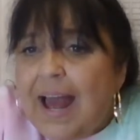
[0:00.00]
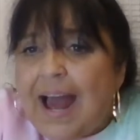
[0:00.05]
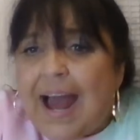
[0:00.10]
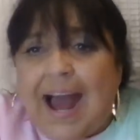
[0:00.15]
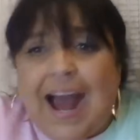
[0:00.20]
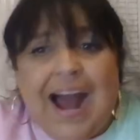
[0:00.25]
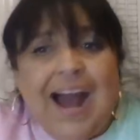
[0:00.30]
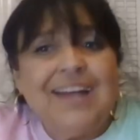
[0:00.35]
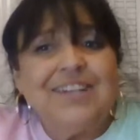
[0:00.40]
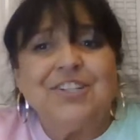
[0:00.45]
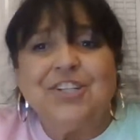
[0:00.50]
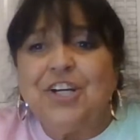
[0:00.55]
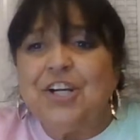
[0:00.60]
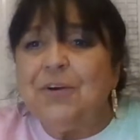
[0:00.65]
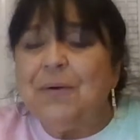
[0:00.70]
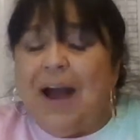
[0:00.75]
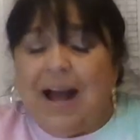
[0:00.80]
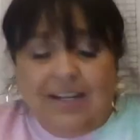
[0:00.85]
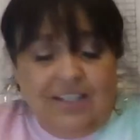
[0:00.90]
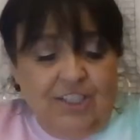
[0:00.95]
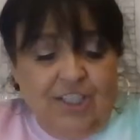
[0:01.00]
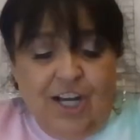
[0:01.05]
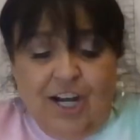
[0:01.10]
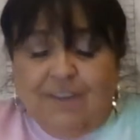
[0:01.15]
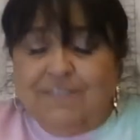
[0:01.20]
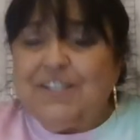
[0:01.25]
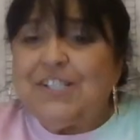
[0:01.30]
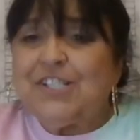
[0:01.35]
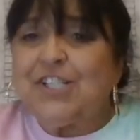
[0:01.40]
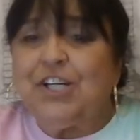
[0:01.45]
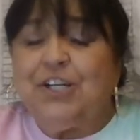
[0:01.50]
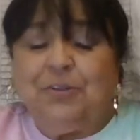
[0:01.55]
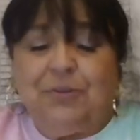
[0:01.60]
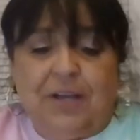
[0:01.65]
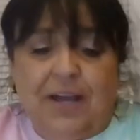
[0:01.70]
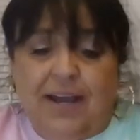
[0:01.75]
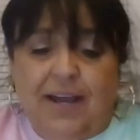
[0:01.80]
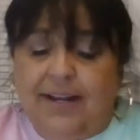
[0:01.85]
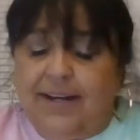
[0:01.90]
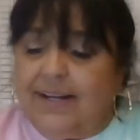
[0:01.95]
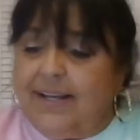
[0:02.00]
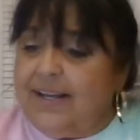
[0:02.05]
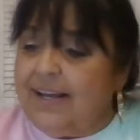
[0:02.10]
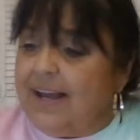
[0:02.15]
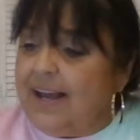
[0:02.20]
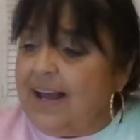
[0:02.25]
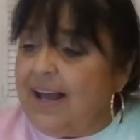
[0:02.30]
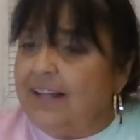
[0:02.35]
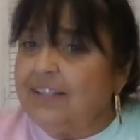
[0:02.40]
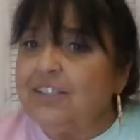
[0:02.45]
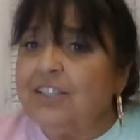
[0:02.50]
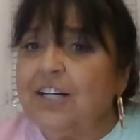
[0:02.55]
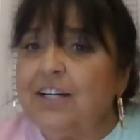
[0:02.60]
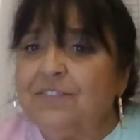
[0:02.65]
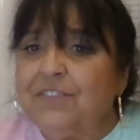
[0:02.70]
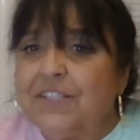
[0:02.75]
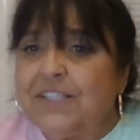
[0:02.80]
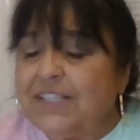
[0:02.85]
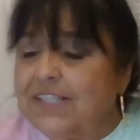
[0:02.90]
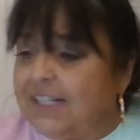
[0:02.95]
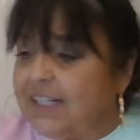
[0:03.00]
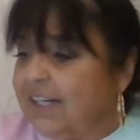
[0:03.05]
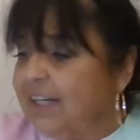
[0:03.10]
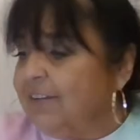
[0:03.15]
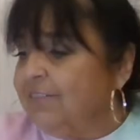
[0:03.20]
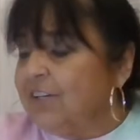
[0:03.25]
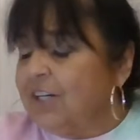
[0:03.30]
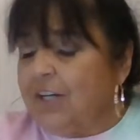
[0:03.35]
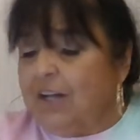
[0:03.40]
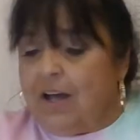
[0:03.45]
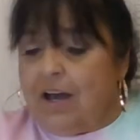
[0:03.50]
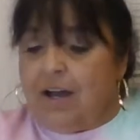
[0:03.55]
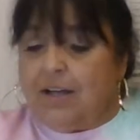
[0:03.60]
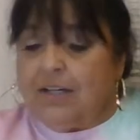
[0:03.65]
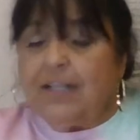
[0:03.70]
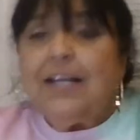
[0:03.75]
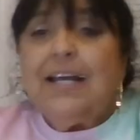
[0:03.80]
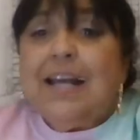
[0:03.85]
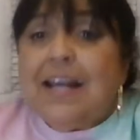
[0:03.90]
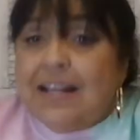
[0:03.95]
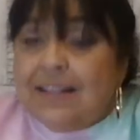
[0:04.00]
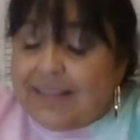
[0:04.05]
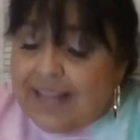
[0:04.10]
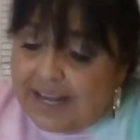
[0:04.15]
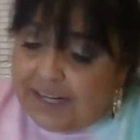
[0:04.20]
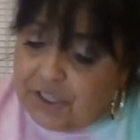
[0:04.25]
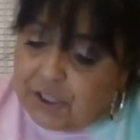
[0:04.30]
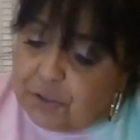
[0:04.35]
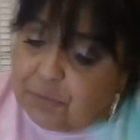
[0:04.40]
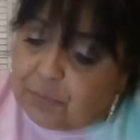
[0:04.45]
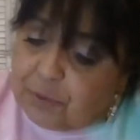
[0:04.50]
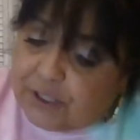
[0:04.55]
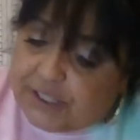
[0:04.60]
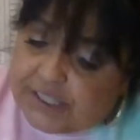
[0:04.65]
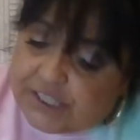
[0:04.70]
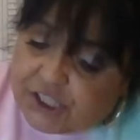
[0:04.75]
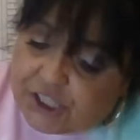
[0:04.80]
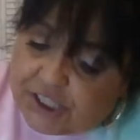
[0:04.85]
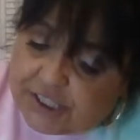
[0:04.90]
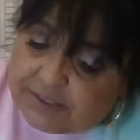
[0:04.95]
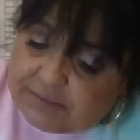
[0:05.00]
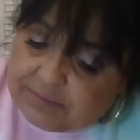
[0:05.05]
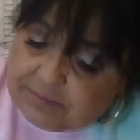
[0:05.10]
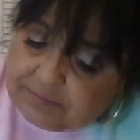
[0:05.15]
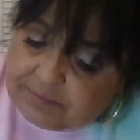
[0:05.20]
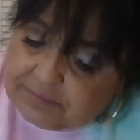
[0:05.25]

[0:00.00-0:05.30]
I do. I love it too, Katie. I love the ticking of a clock. Thank you, Bridget.